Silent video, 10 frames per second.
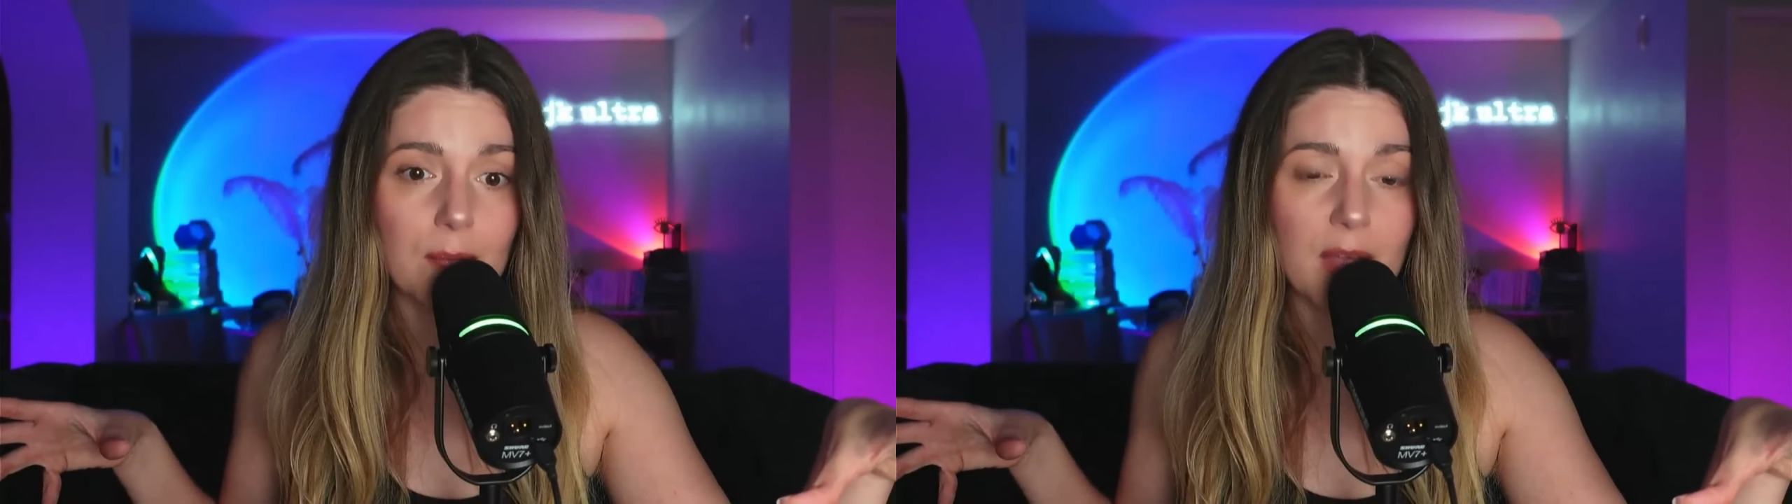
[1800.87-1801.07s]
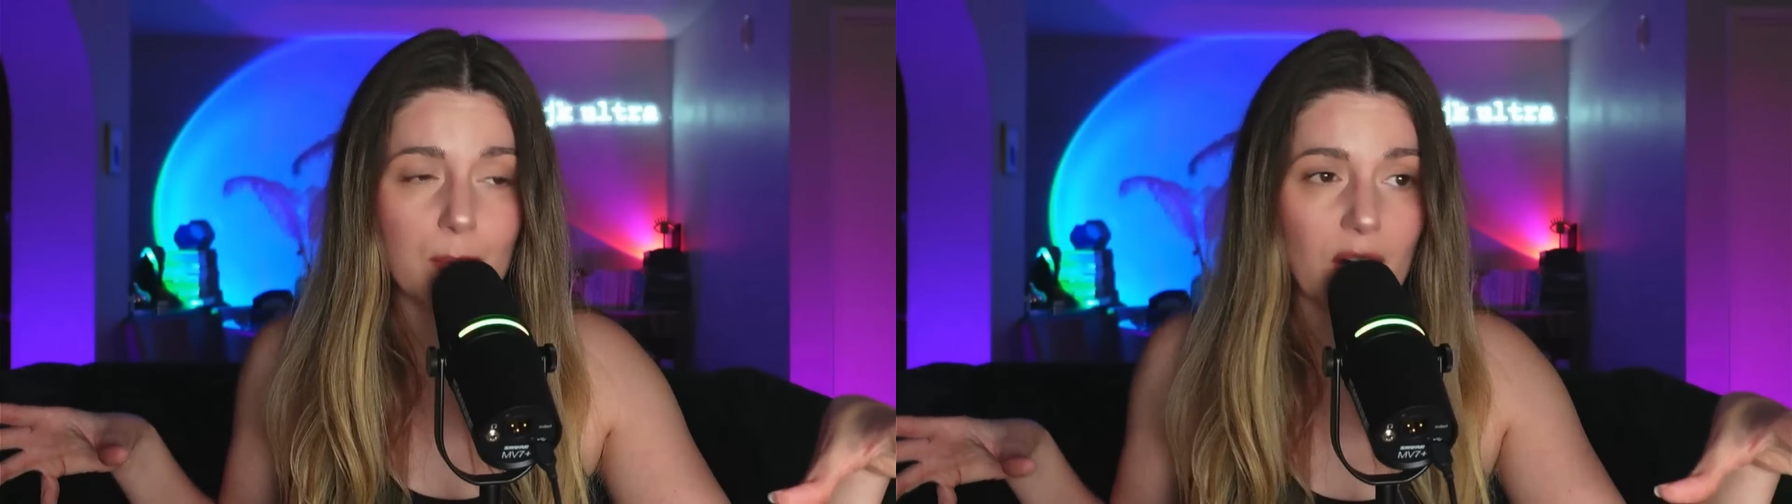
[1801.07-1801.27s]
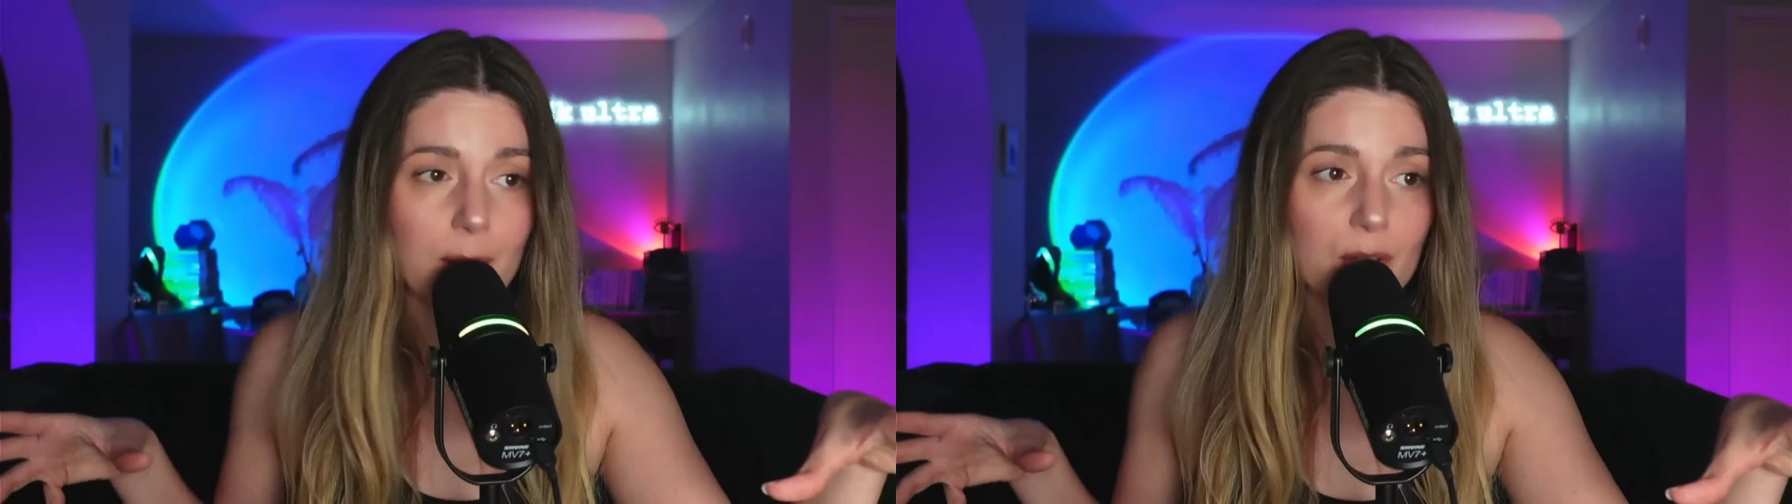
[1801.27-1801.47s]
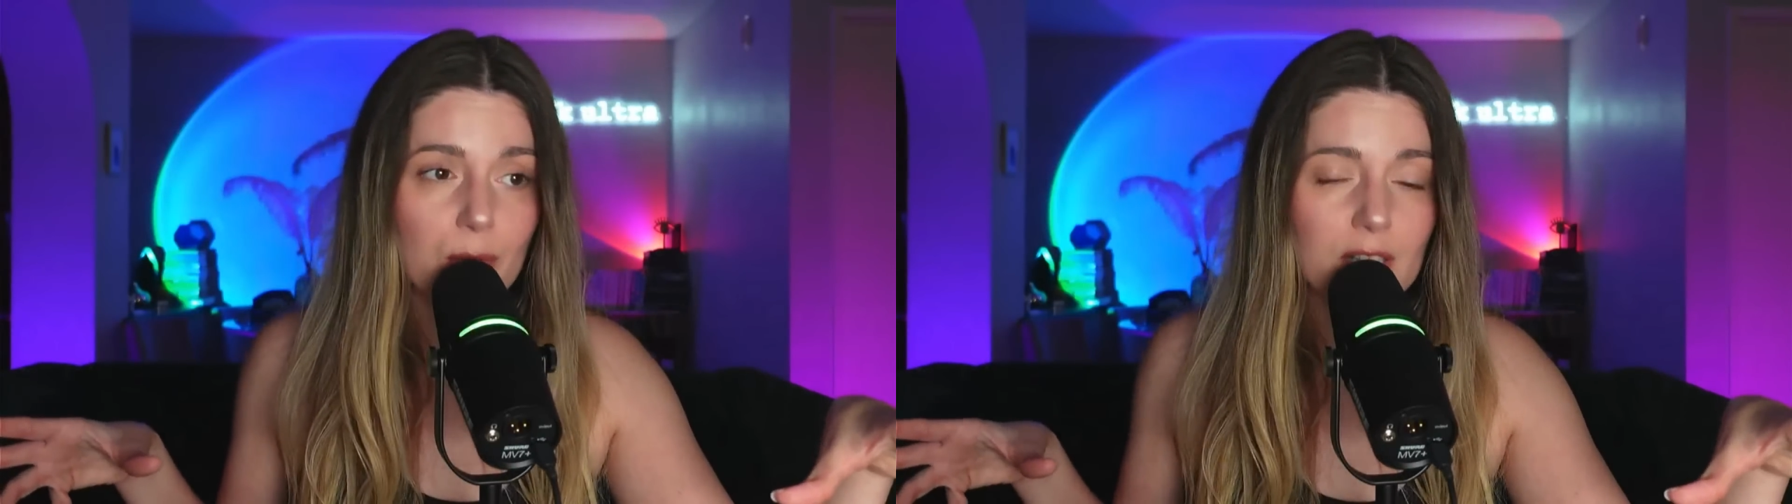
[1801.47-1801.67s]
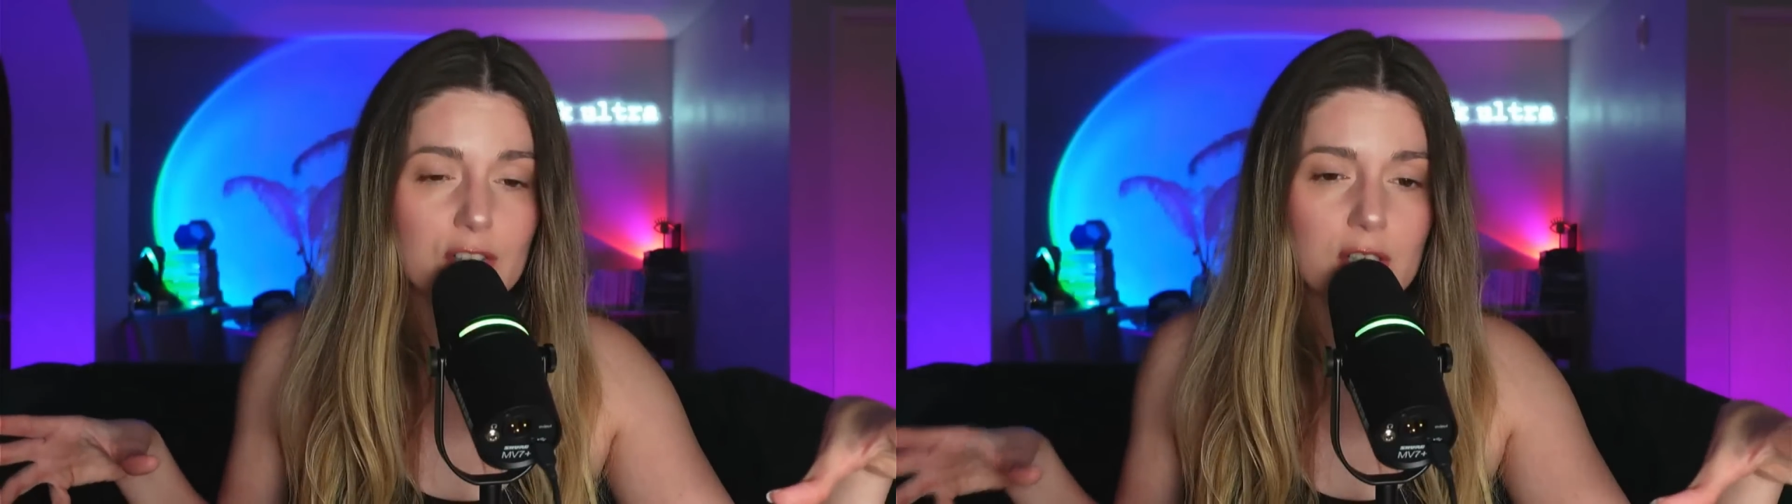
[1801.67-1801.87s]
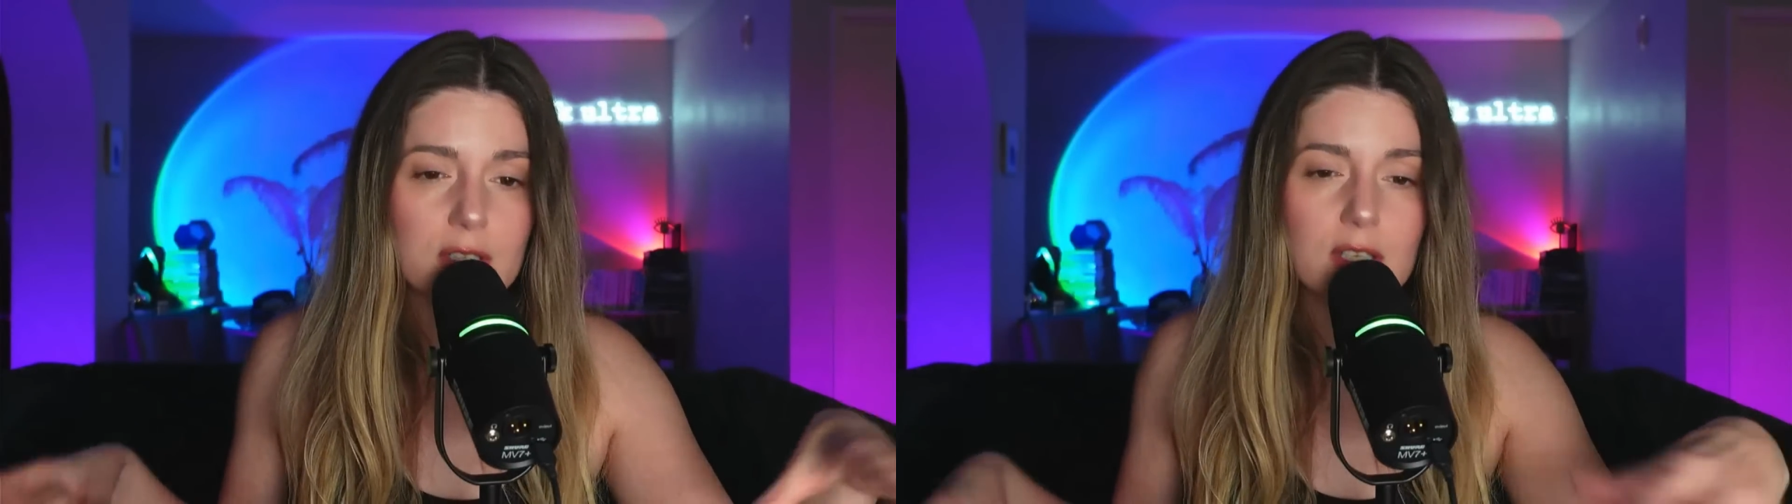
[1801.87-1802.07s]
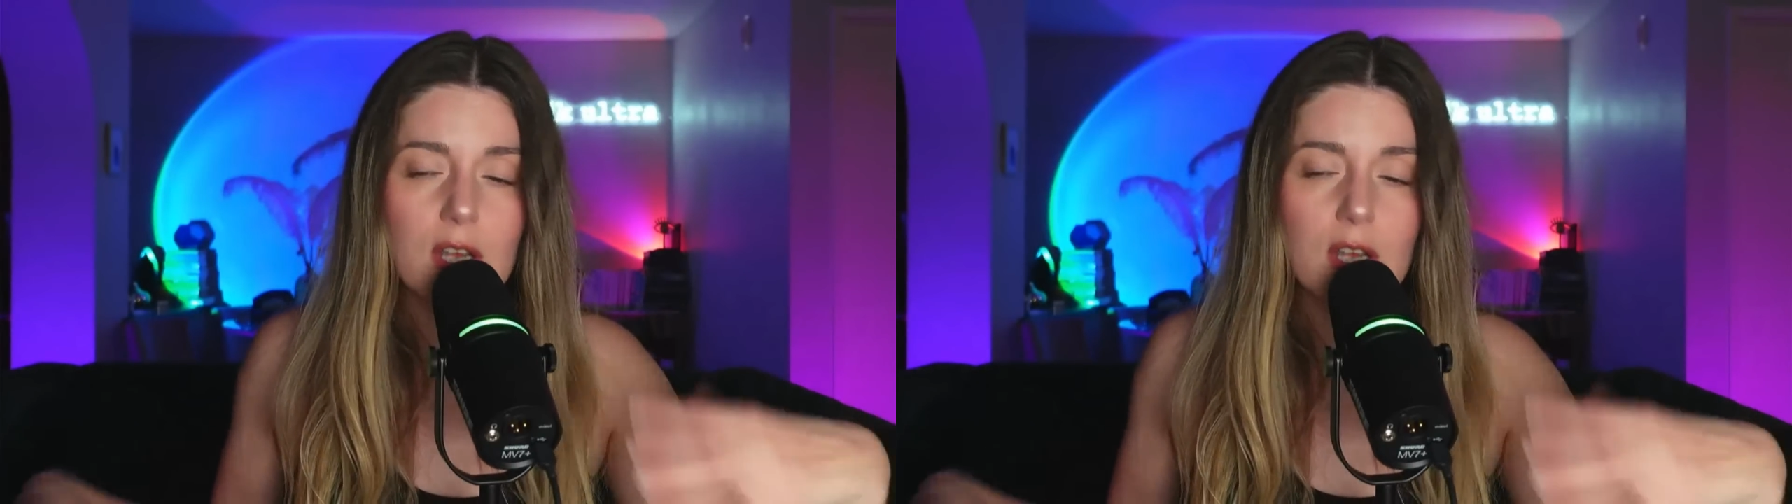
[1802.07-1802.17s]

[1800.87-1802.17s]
Abrahamic religions.